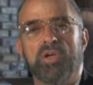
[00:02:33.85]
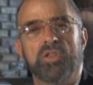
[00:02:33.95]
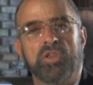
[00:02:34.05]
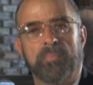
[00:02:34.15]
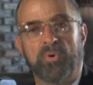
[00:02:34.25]

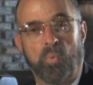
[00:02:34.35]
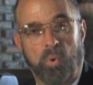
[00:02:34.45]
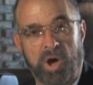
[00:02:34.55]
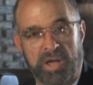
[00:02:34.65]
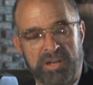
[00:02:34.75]
Number
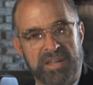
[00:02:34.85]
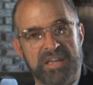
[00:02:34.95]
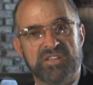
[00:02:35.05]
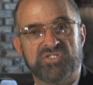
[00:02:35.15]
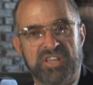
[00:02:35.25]
one
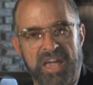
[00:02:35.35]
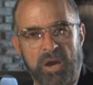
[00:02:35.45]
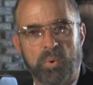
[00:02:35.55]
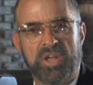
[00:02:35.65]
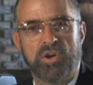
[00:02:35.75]
is the
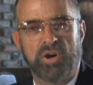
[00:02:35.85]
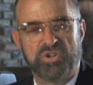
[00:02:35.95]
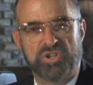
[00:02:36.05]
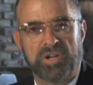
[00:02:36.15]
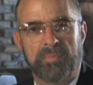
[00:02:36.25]
equity
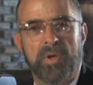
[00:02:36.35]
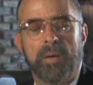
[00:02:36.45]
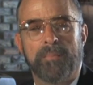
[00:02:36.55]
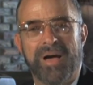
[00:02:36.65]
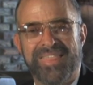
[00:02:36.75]
cushion.
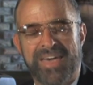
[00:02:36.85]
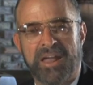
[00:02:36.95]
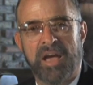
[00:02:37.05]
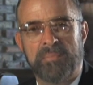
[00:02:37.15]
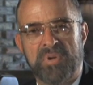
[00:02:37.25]
By
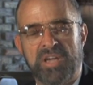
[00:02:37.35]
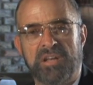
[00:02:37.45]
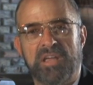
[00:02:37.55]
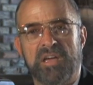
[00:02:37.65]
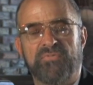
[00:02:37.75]
that I
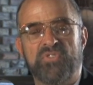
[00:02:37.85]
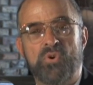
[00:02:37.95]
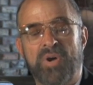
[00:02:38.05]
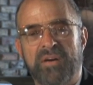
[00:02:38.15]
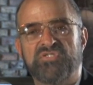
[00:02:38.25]
mean if
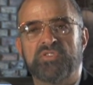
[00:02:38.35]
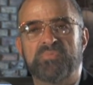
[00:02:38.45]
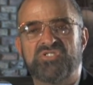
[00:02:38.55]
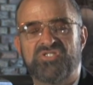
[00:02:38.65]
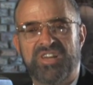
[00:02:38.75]
you have
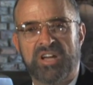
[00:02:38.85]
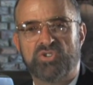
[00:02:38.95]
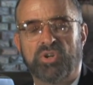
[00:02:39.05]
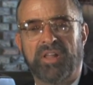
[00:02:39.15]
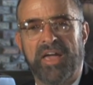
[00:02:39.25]

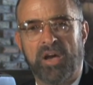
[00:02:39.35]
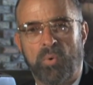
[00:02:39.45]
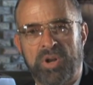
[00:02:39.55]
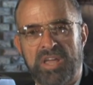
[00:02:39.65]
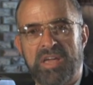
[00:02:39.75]
substantial
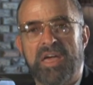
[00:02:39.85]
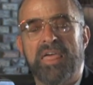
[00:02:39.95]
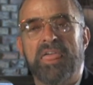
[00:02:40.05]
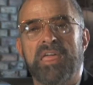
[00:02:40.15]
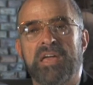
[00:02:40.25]
equity
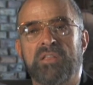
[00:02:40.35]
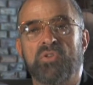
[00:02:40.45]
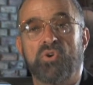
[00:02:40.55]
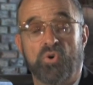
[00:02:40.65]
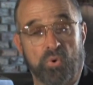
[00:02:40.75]
in
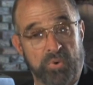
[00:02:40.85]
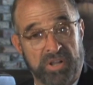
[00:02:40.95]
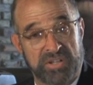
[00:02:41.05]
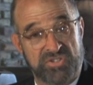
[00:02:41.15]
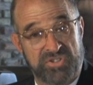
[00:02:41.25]
your
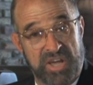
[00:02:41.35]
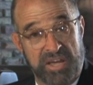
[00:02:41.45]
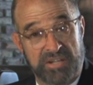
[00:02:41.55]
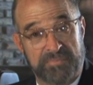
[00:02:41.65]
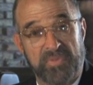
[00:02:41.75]
real
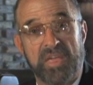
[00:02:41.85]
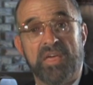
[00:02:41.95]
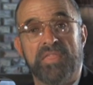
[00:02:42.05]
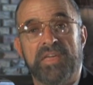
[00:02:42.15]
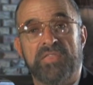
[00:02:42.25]
estate,
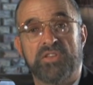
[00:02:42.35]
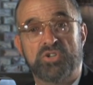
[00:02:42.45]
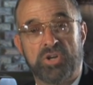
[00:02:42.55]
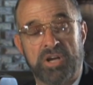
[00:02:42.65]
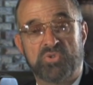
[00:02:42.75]
then the
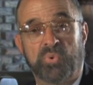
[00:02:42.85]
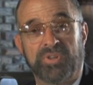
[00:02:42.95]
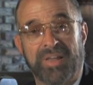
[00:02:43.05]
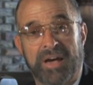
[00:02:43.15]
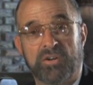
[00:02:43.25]
judge will
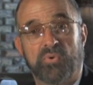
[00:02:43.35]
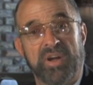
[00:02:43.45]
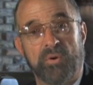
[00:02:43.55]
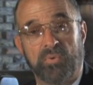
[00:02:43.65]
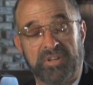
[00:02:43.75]
not
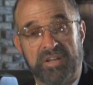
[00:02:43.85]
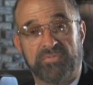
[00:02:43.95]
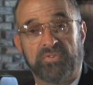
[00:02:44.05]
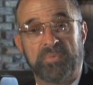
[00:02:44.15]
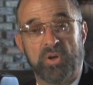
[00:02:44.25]
grant relief
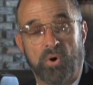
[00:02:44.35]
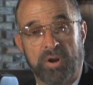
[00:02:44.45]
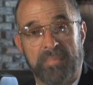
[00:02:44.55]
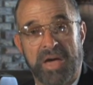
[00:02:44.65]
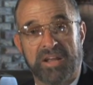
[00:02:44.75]
from the
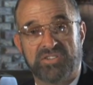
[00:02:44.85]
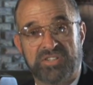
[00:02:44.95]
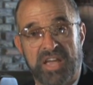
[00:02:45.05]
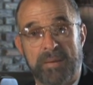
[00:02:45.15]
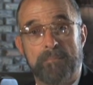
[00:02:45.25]
automatic
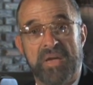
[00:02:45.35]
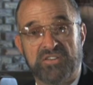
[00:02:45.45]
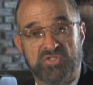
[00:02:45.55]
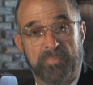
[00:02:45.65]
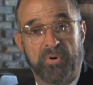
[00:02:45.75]
stay
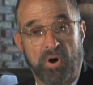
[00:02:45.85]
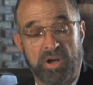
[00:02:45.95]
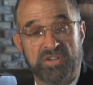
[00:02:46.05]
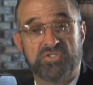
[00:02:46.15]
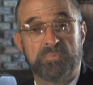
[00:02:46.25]
based
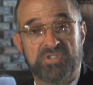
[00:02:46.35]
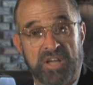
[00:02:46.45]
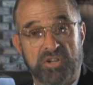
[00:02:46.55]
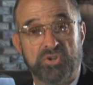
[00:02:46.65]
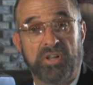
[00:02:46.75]
upon a
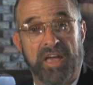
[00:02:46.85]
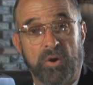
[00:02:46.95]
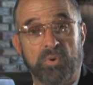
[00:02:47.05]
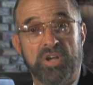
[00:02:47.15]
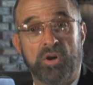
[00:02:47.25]
substantial
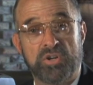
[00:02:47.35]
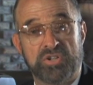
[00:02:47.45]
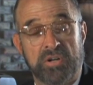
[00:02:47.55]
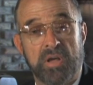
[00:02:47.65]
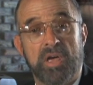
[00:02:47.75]
equity cushion,